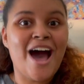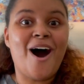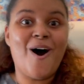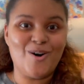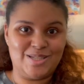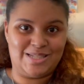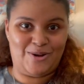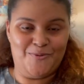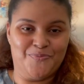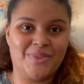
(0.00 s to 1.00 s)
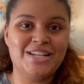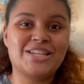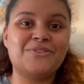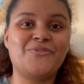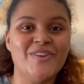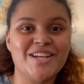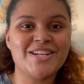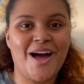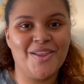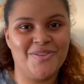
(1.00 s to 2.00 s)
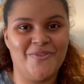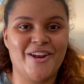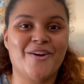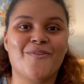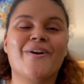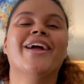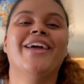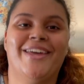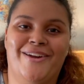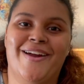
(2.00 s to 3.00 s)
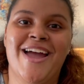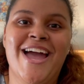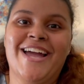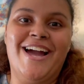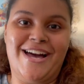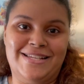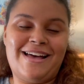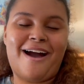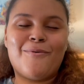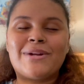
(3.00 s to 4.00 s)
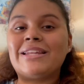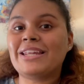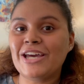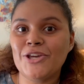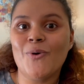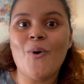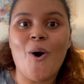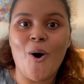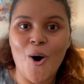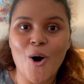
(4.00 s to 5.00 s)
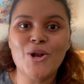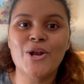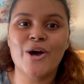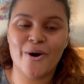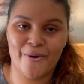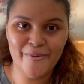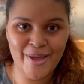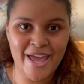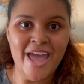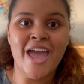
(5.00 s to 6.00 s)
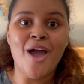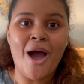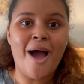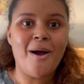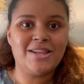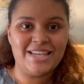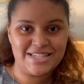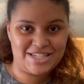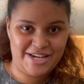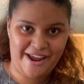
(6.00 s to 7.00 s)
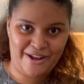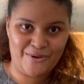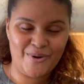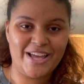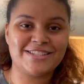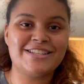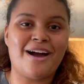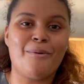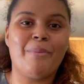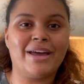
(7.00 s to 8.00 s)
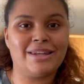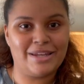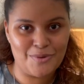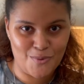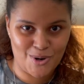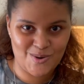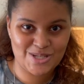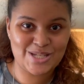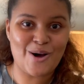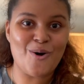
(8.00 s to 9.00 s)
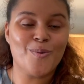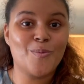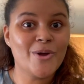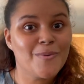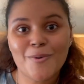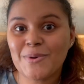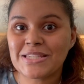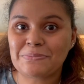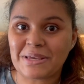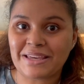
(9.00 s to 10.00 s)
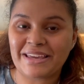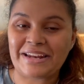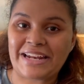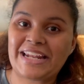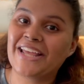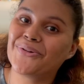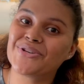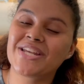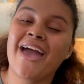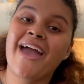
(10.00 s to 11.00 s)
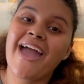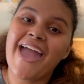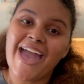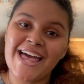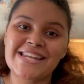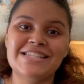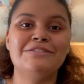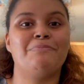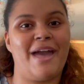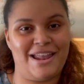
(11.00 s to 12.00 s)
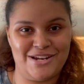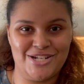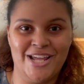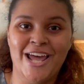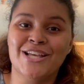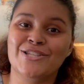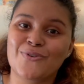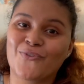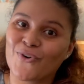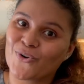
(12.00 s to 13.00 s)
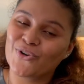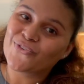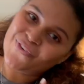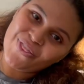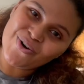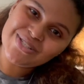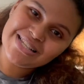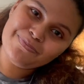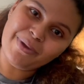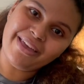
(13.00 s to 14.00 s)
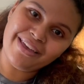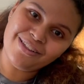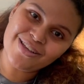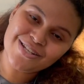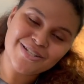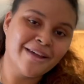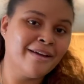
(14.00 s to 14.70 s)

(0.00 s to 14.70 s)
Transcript: Also, to finish out the video right here, guys, I want to let you all know this channel is now bilingual. So we will be speaking in English and in Spanish. So for those that speak English,